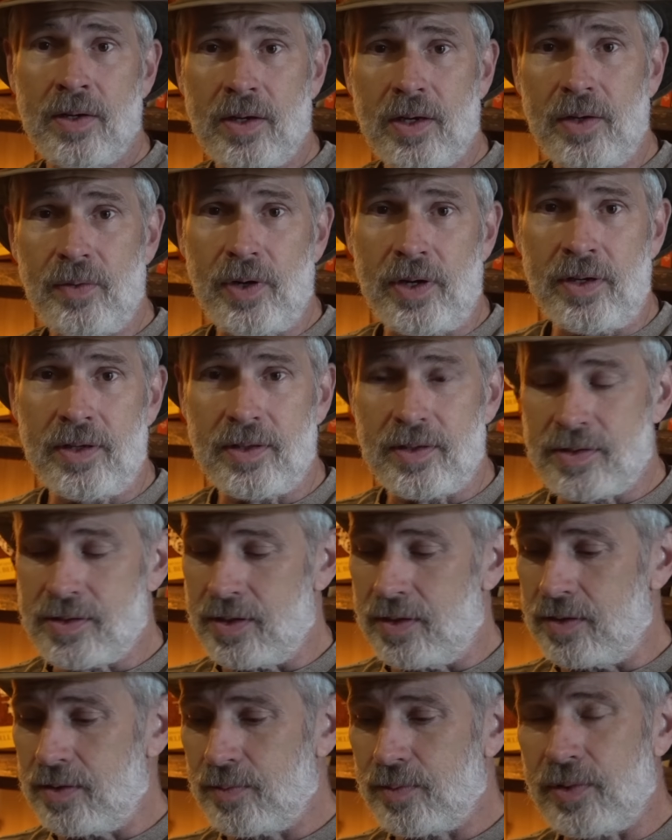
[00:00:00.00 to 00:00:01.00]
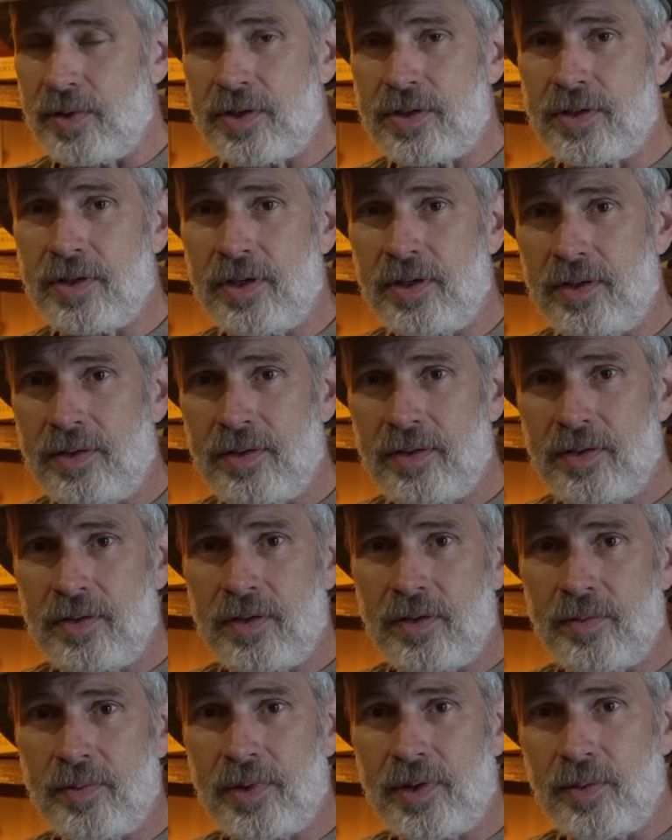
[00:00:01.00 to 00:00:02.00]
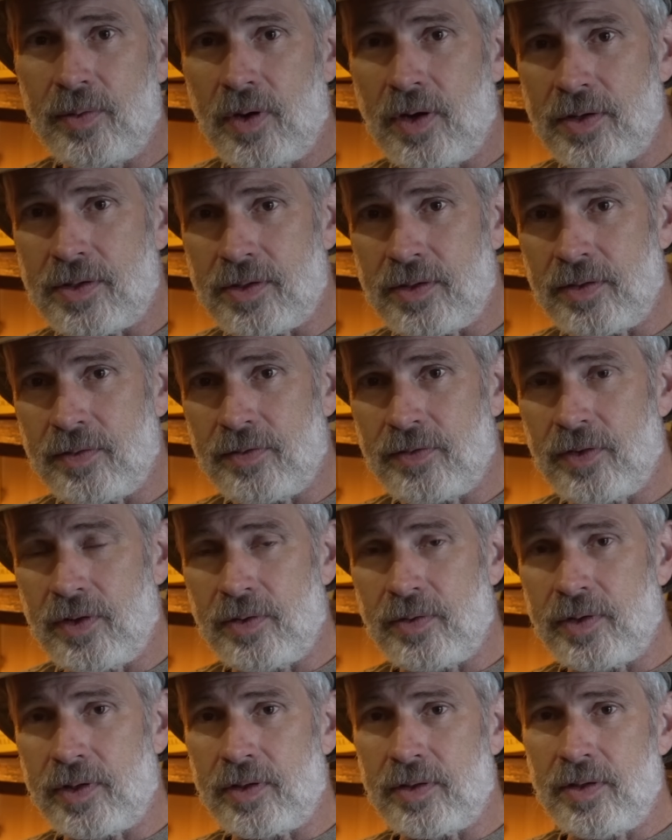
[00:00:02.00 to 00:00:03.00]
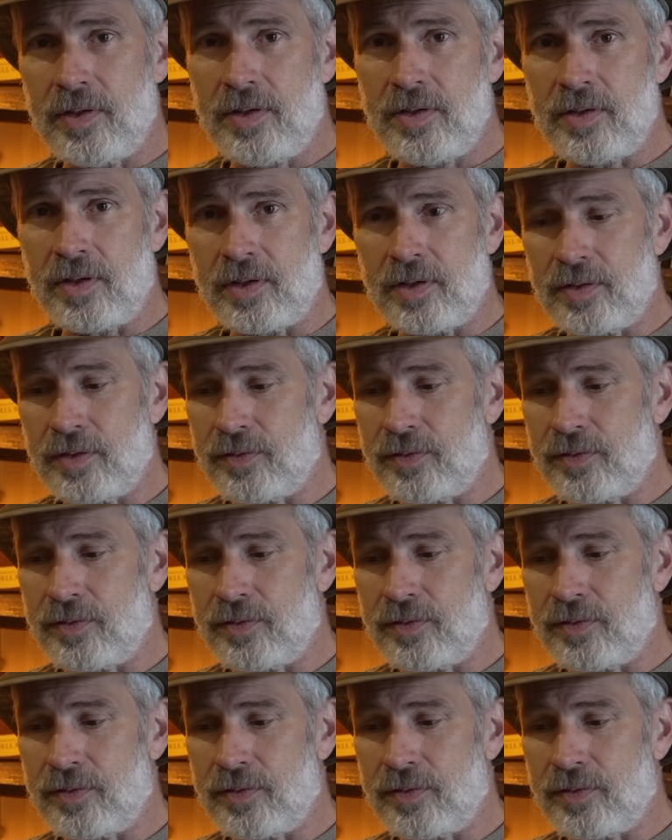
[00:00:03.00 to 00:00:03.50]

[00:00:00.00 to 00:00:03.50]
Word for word: anyway that's it appreciate everybody watching and following along and I